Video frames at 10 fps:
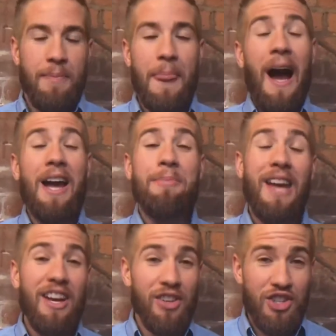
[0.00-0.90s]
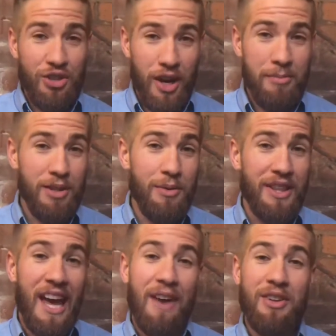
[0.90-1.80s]
Hi, I'm Gaelan Trombley
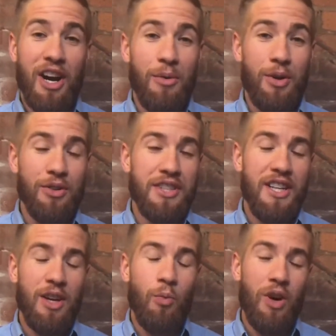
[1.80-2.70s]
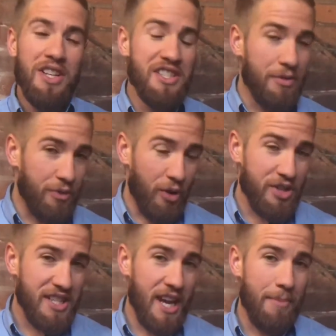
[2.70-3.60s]
with Kavanaugh Realty, and what is the
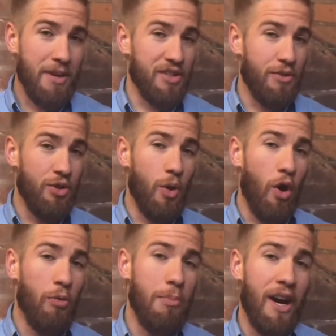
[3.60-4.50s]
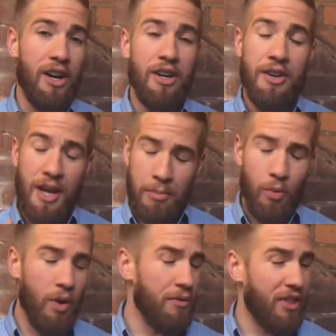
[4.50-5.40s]
first step as a new home buyer? Number
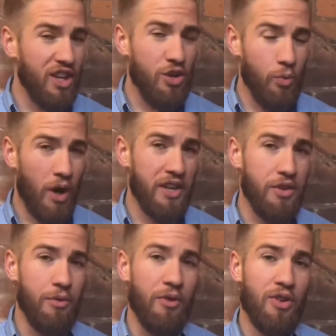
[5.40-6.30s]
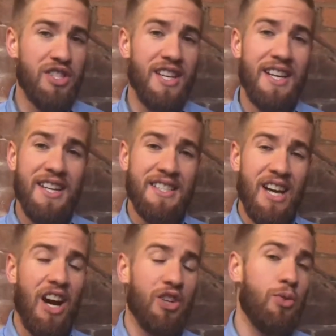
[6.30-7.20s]
one thing you want to do, first thing, is
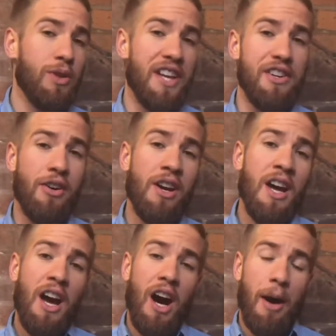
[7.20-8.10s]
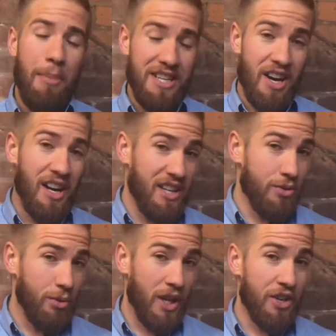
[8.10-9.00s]
talk to a lender. By talking
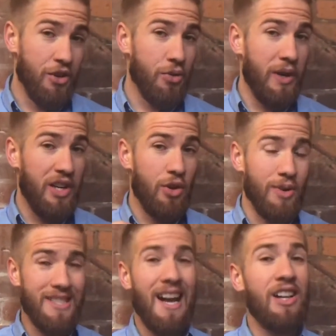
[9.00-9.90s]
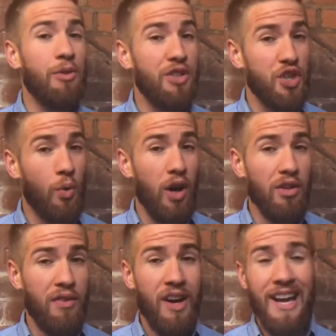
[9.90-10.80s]
to a lender, you're going to know exactly what you
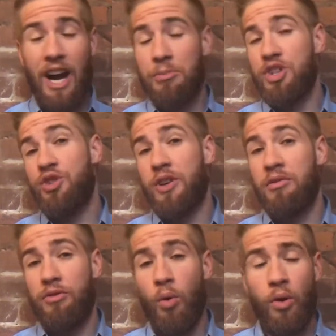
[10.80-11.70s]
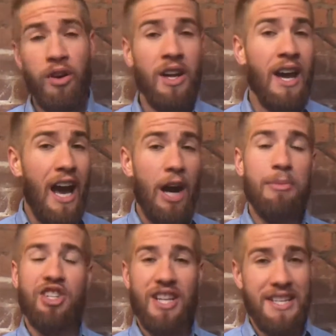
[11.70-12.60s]
qualify, how much you can afford, how
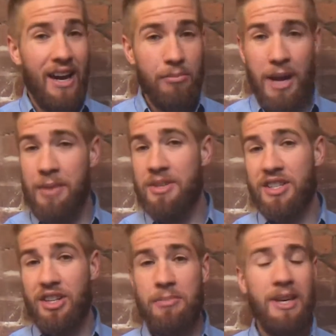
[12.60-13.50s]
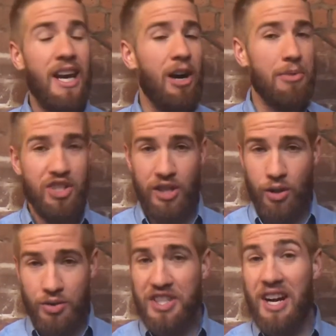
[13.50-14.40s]
much that down payment's going to be, how much the
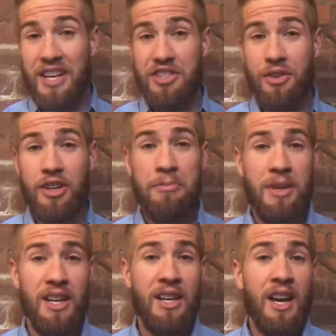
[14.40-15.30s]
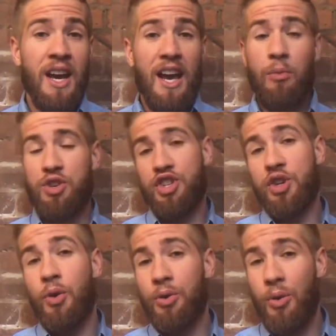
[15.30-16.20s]
closing costs are going to be, and what your
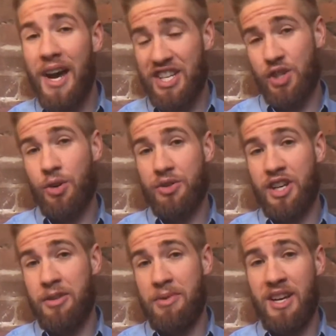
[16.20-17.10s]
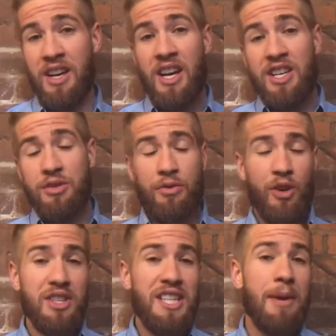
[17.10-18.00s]
total escrow is going to be. So
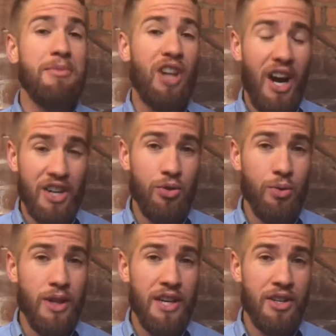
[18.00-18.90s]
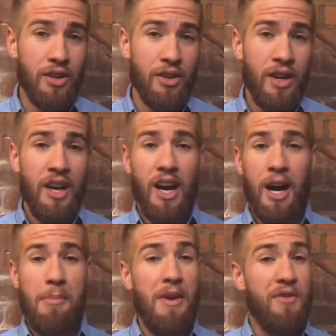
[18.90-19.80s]
first step, talk to a lender.
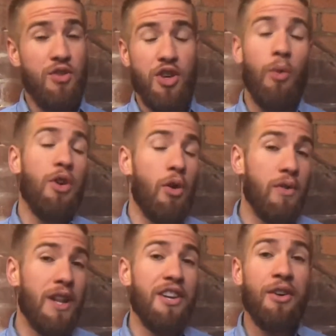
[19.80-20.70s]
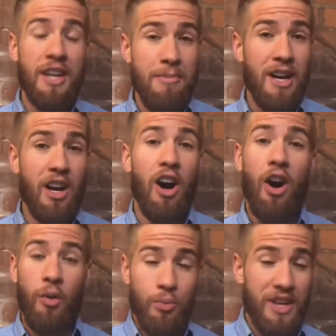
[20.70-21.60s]
If you don't know of a lender, give me a
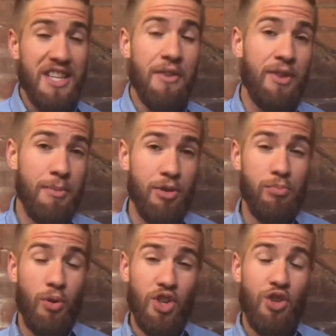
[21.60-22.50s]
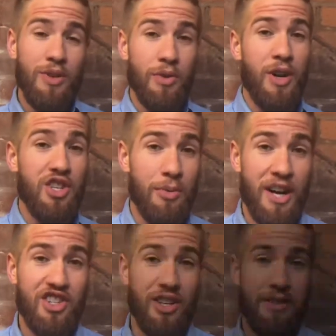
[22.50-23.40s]
call. We can definitely point you in the right
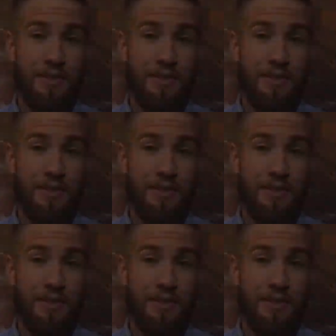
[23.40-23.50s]
direction.